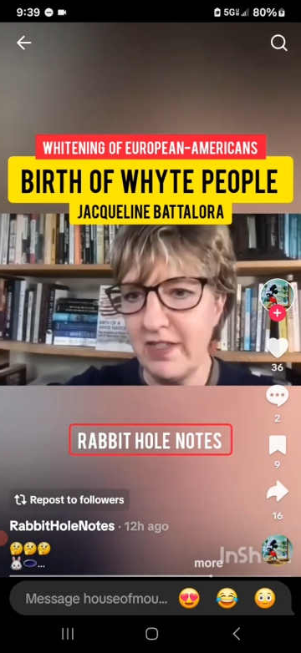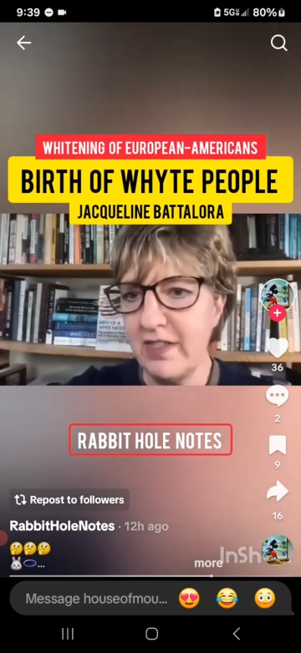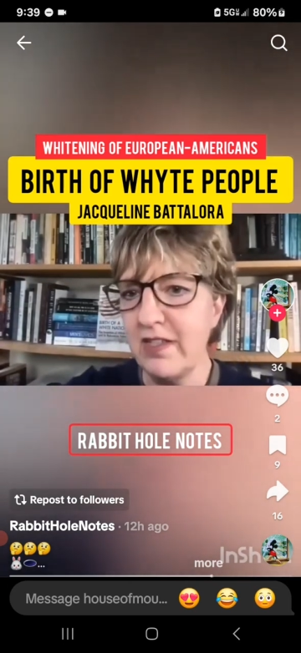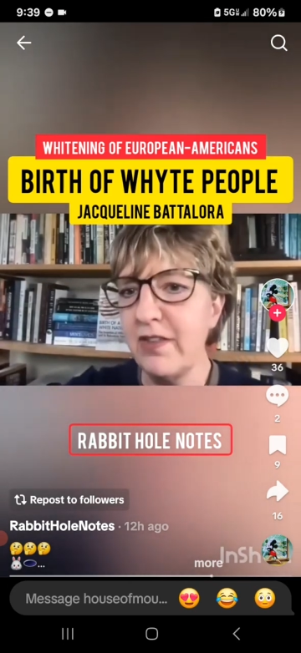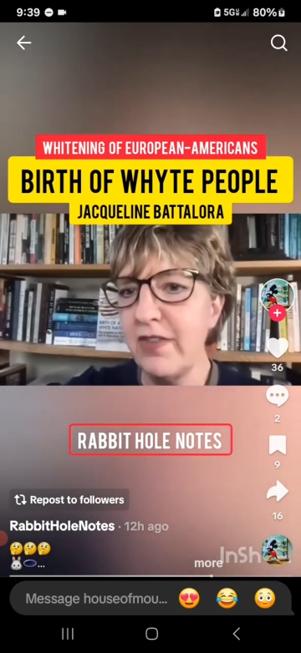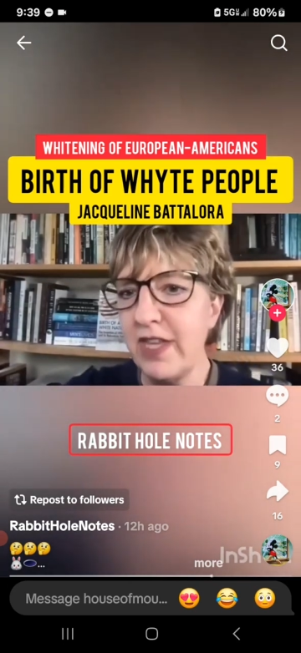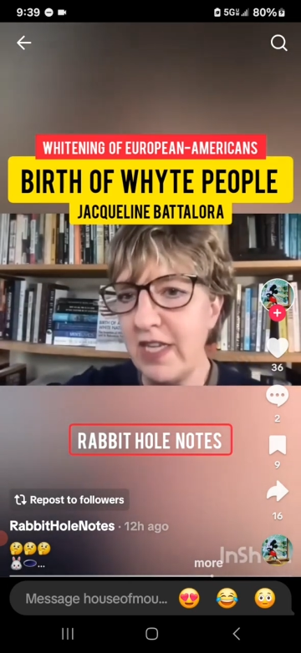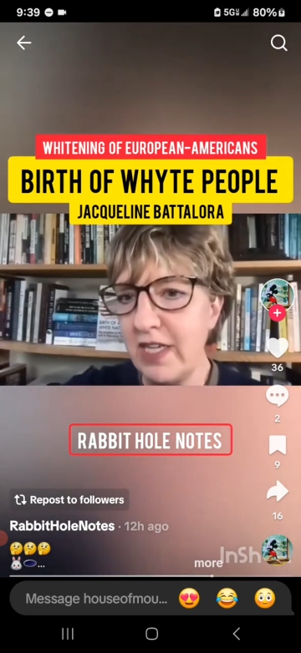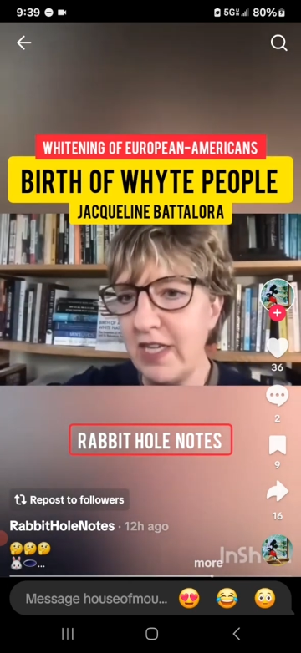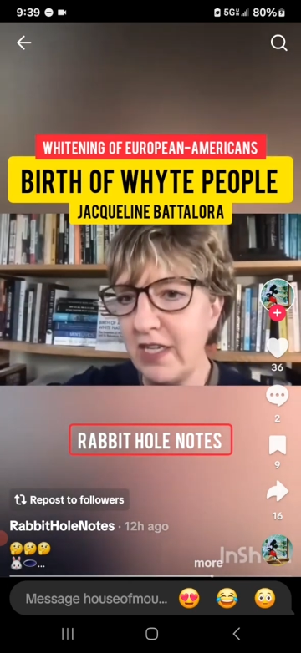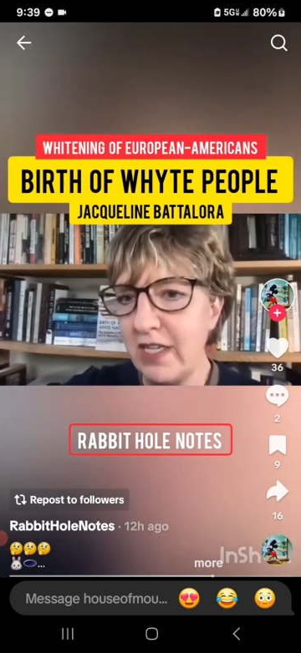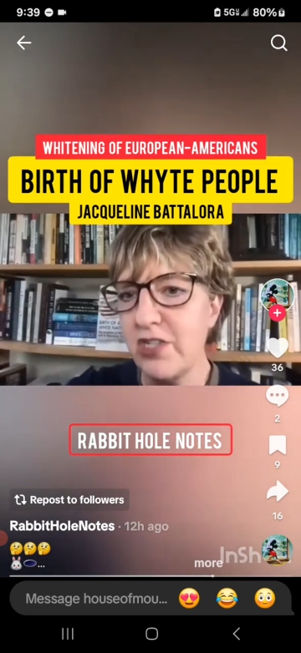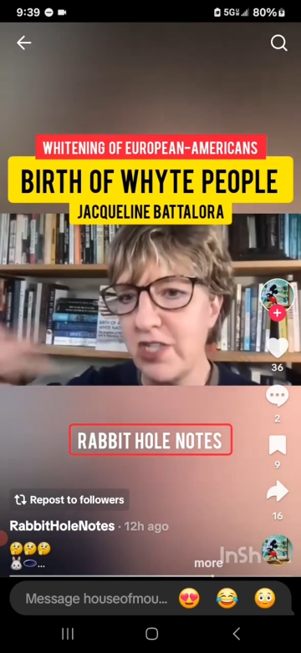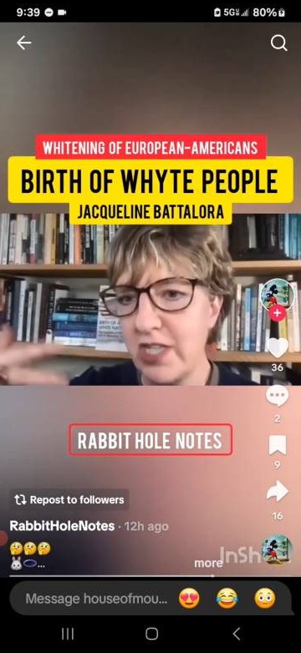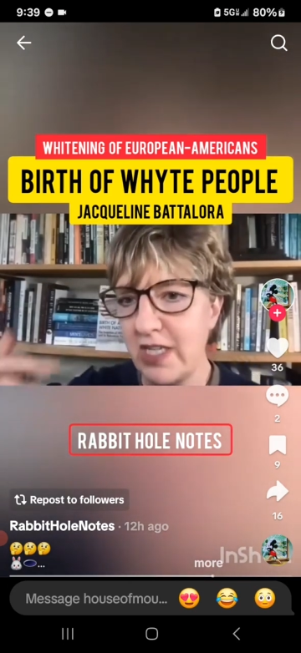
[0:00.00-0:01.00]
until the
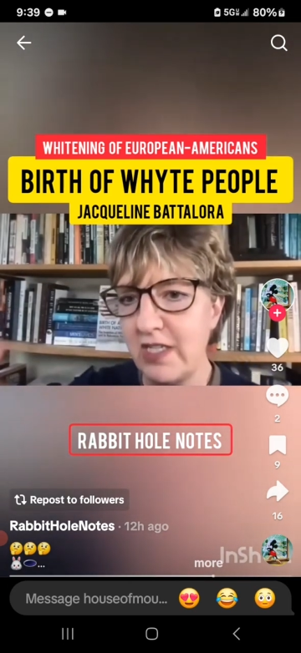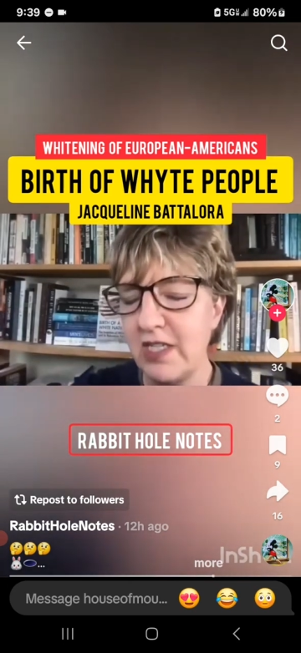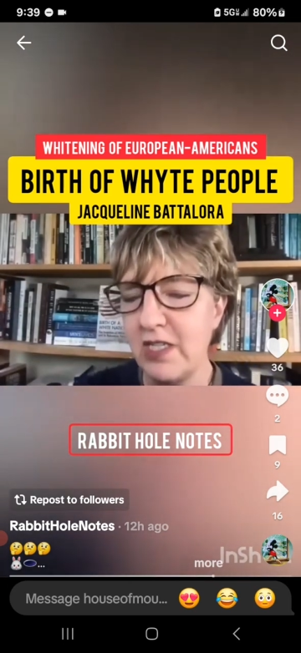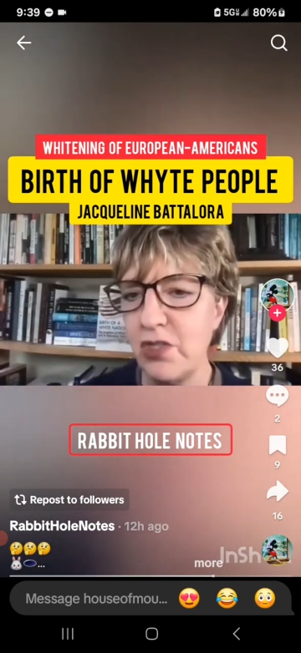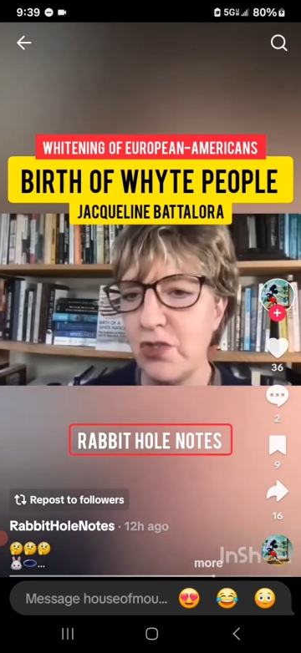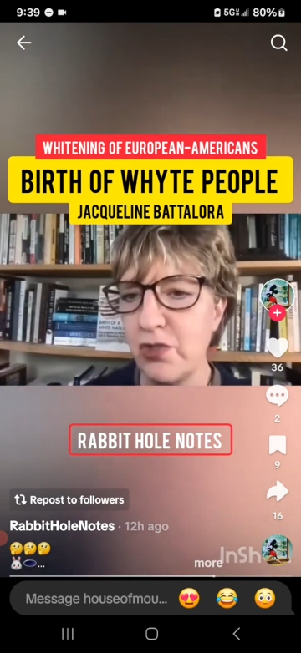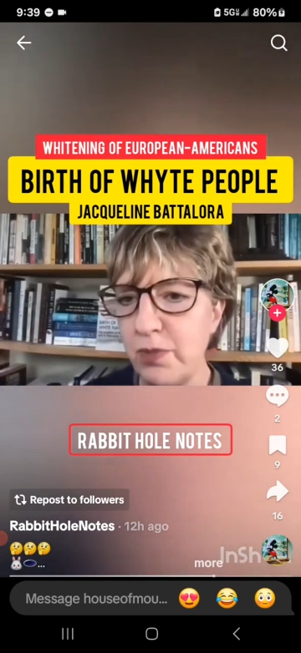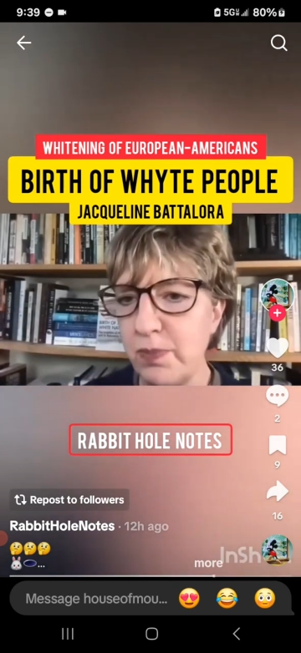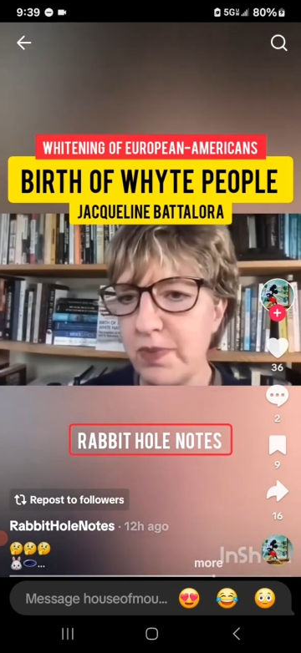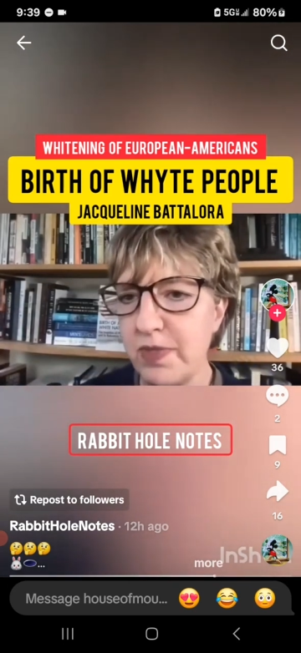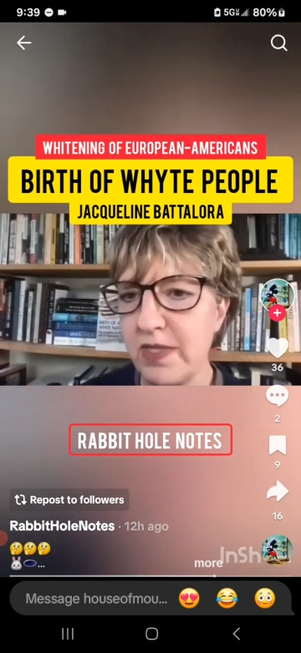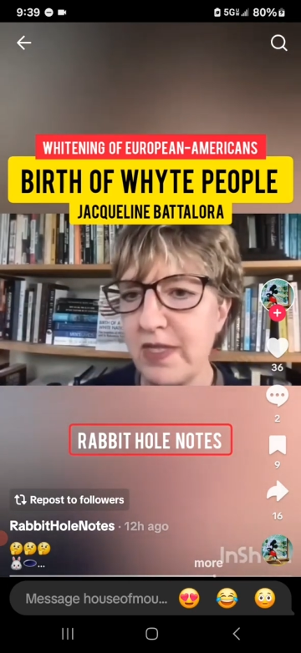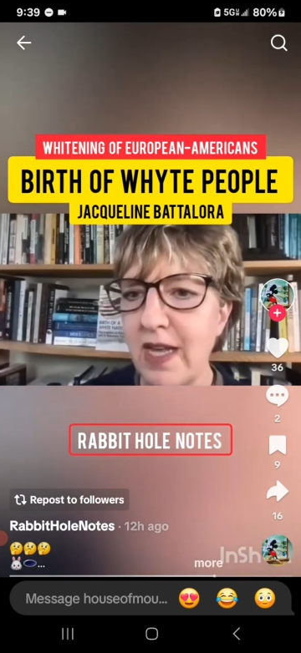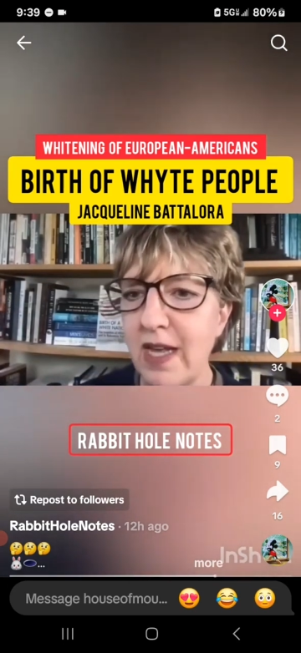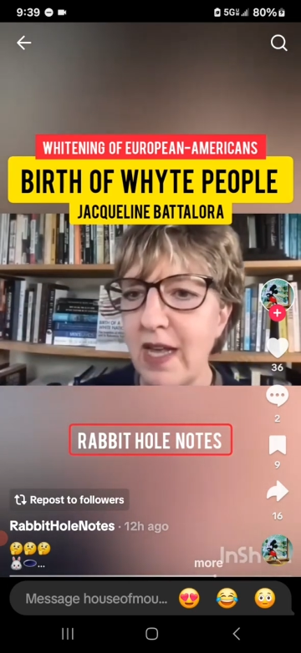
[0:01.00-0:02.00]
English sent in
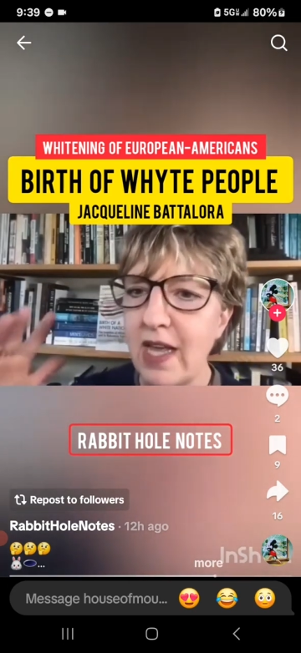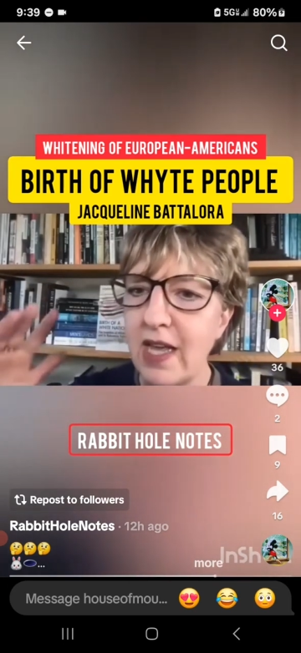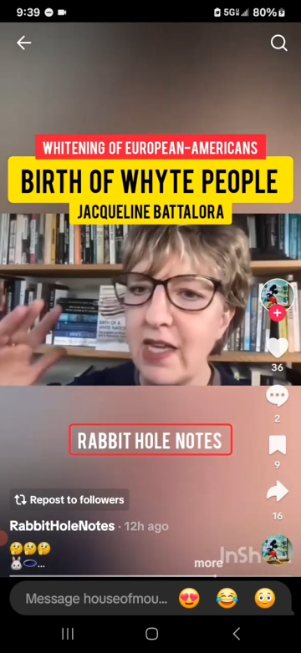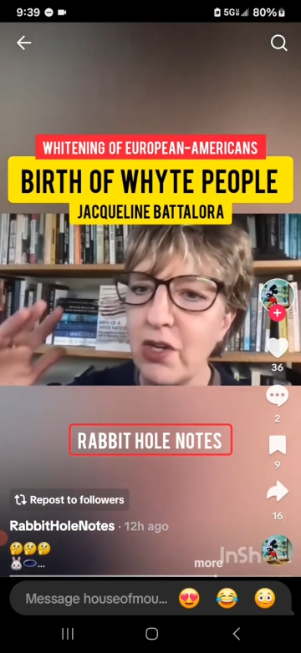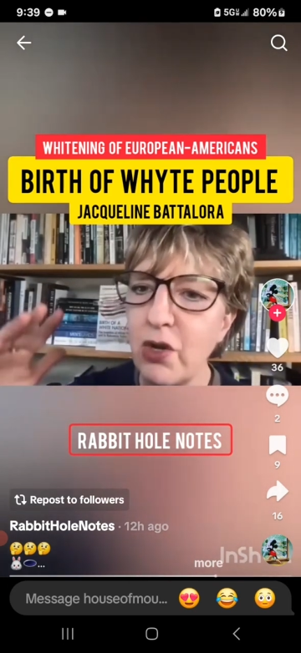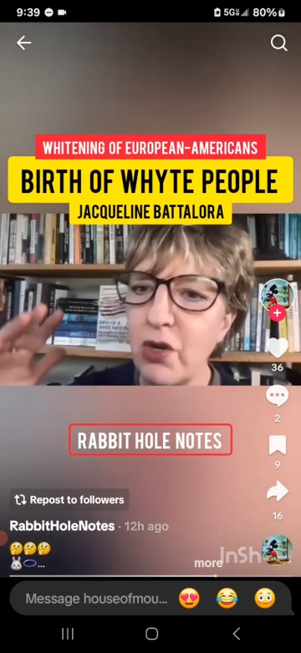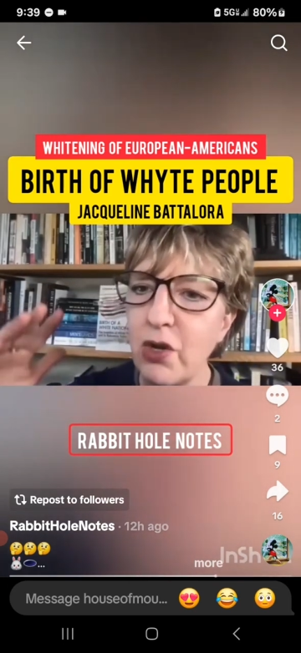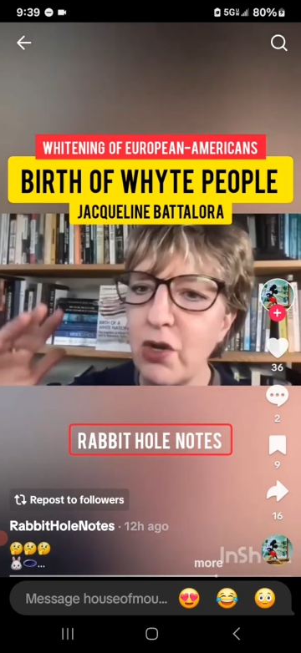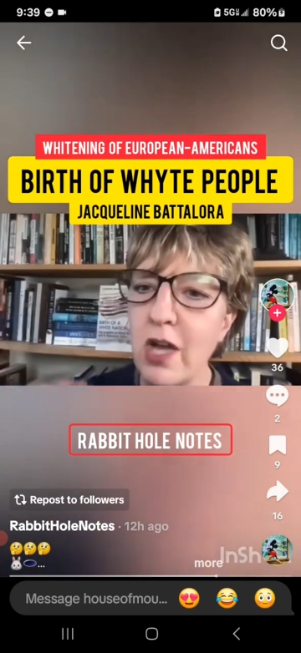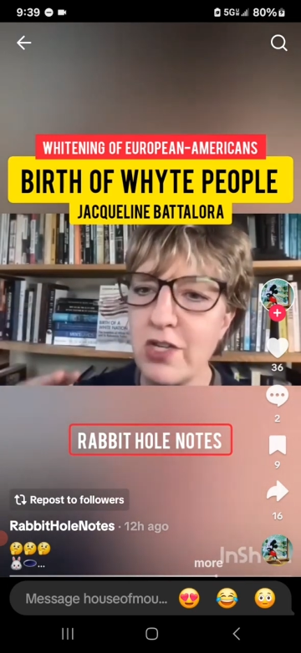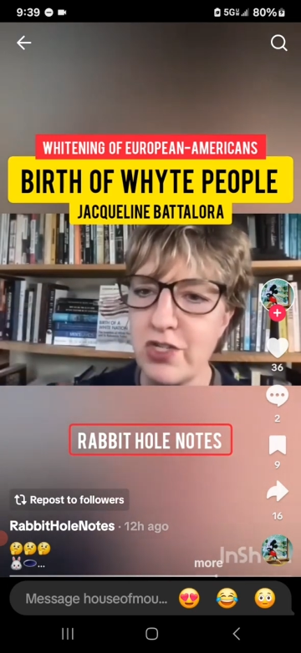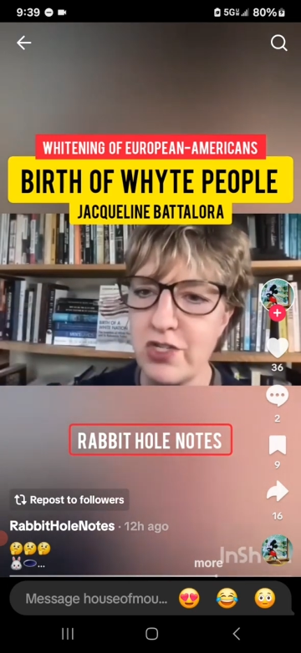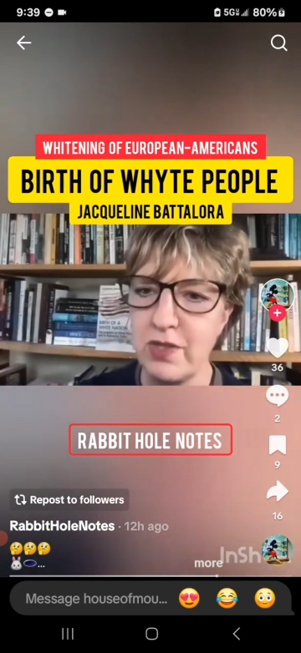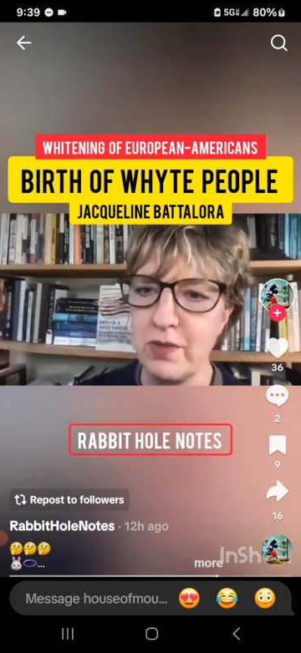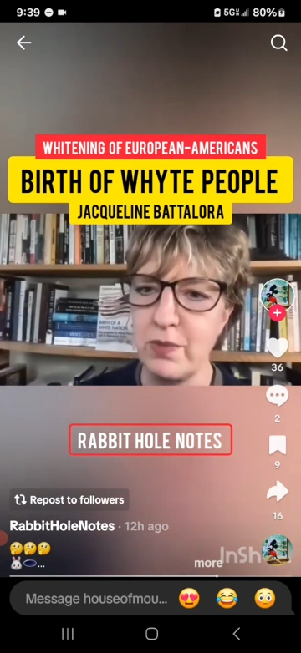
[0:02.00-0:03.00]
troops and
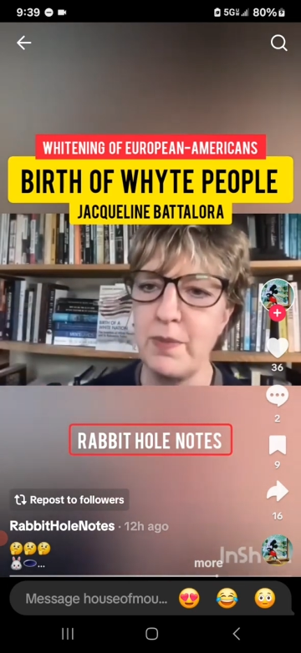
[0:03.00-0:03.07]
quashed the